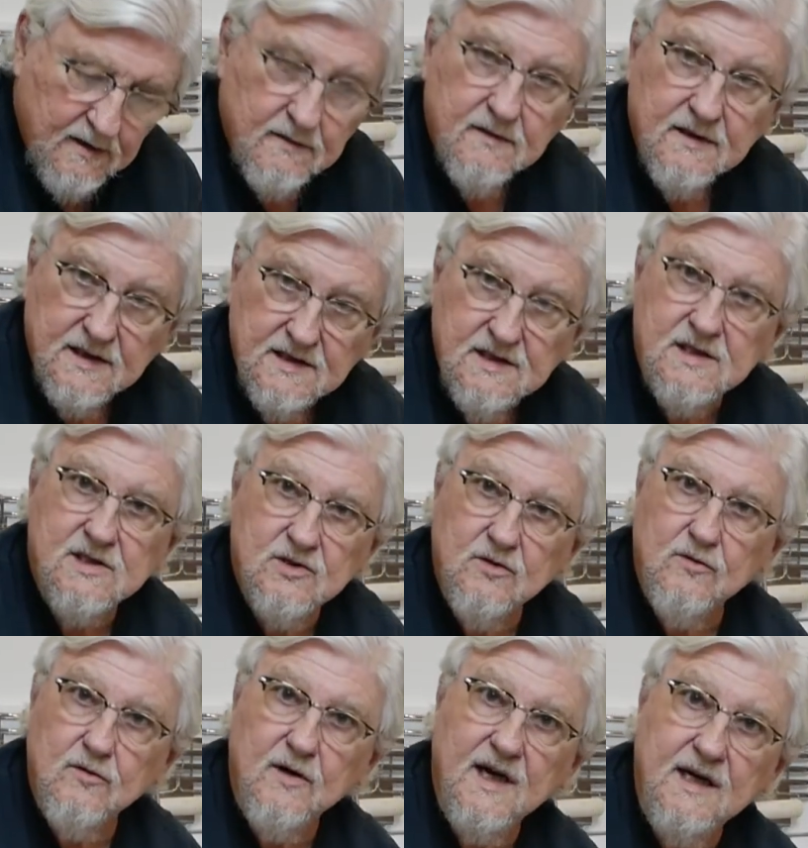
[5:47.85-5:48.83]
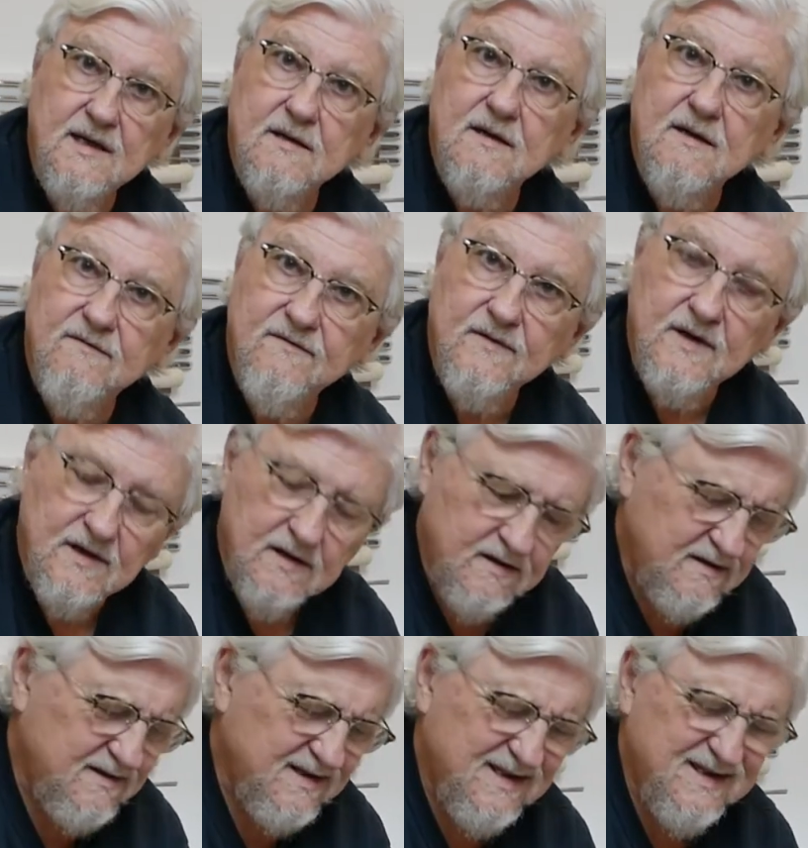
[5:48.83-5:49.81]
this is great if,
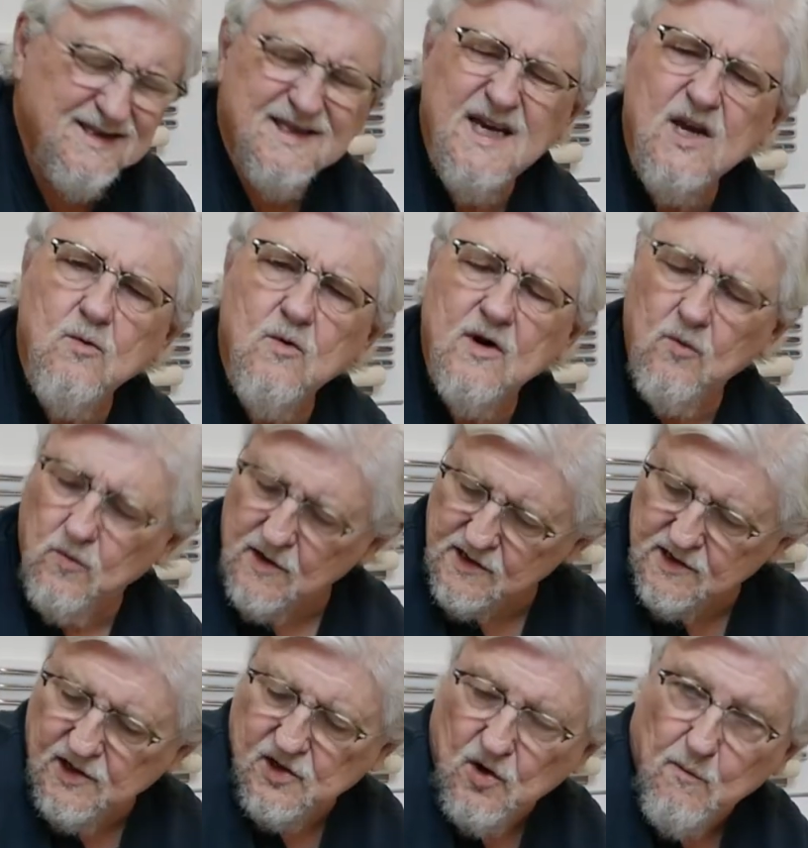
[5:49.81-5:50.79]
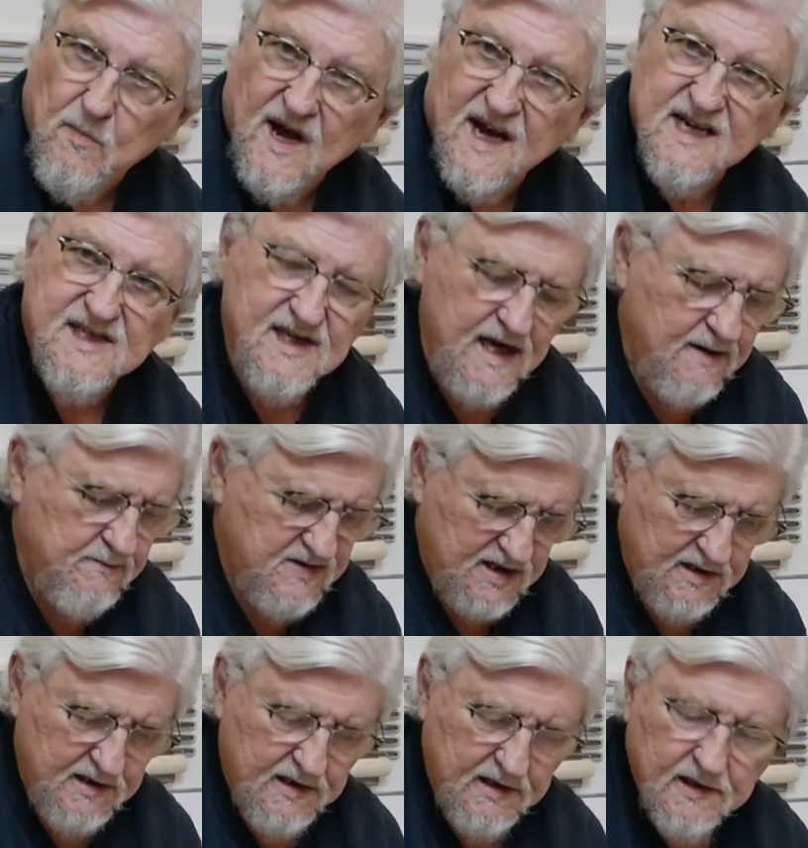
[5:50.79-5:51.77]
say you want to work on your biceps.
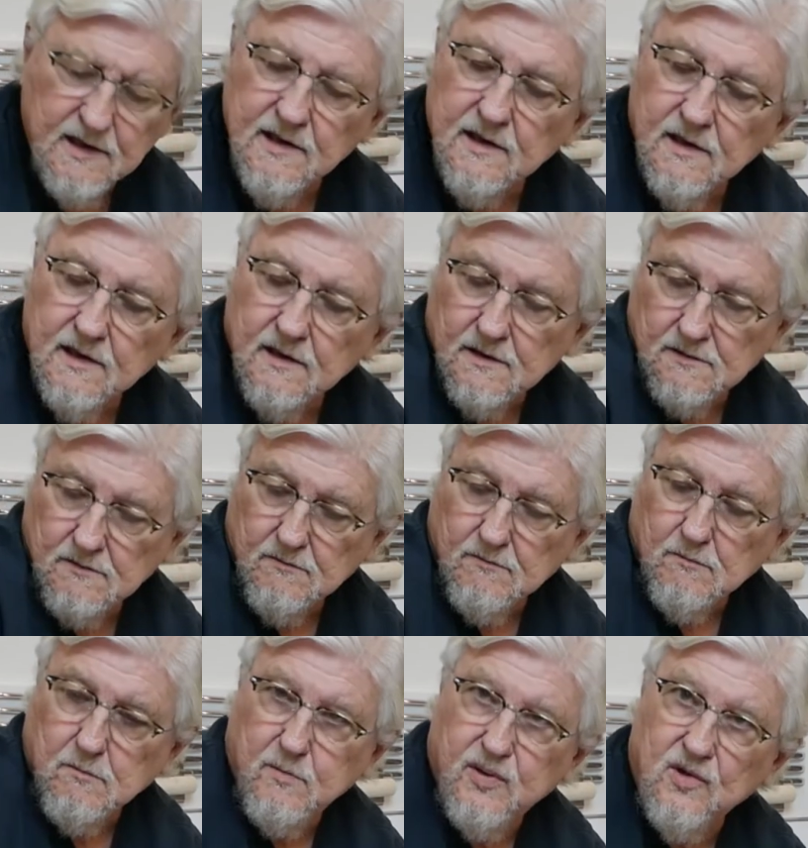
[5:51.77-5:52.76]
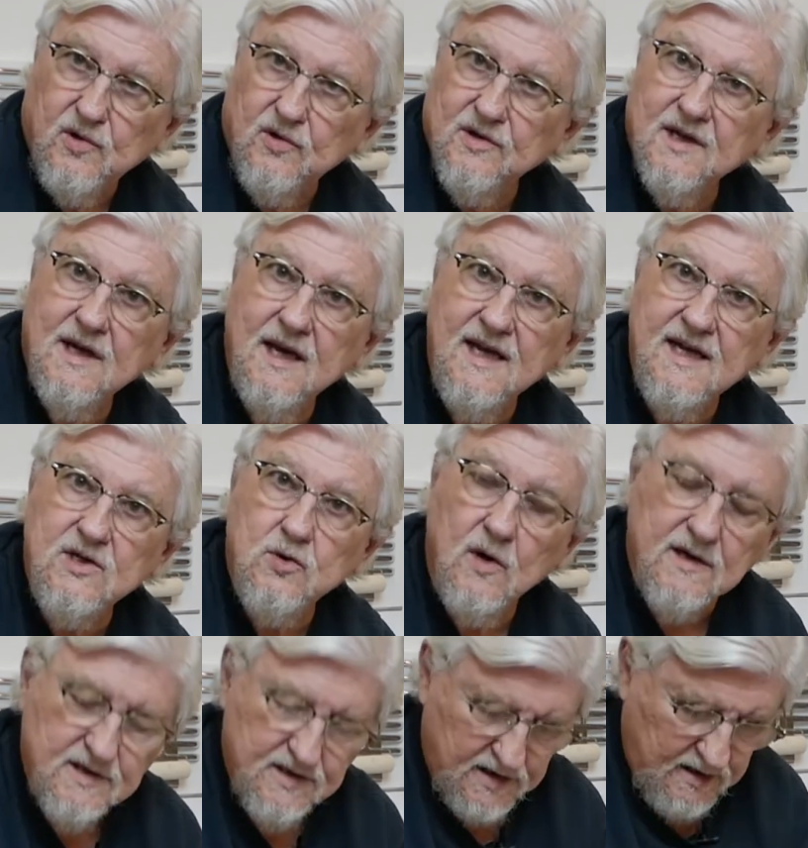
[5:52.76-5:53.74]
Pull the clay
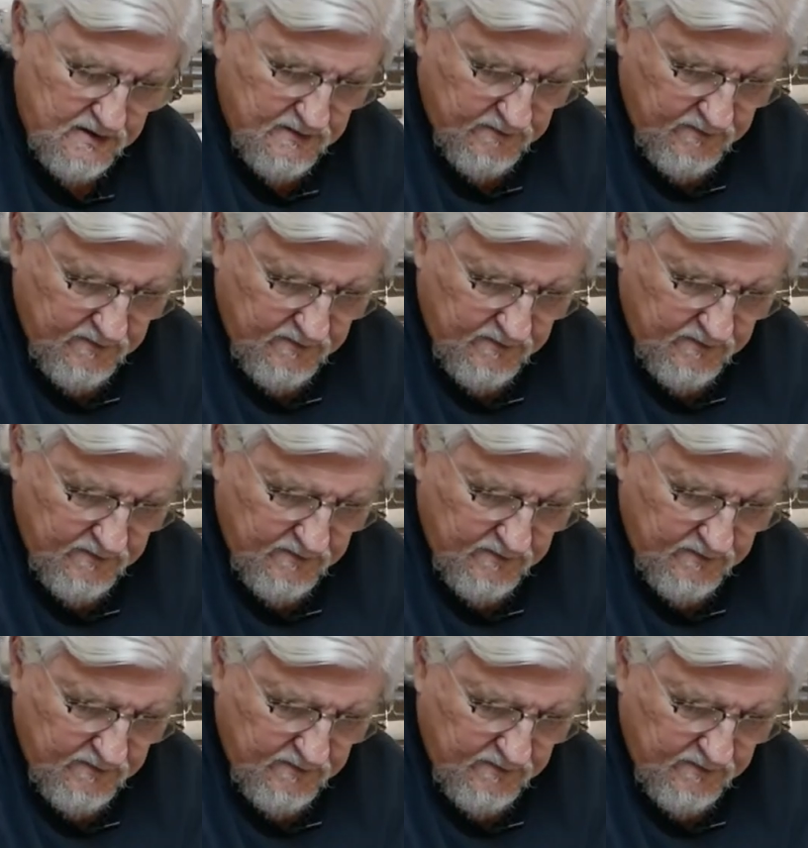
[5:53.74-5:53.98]
towards you.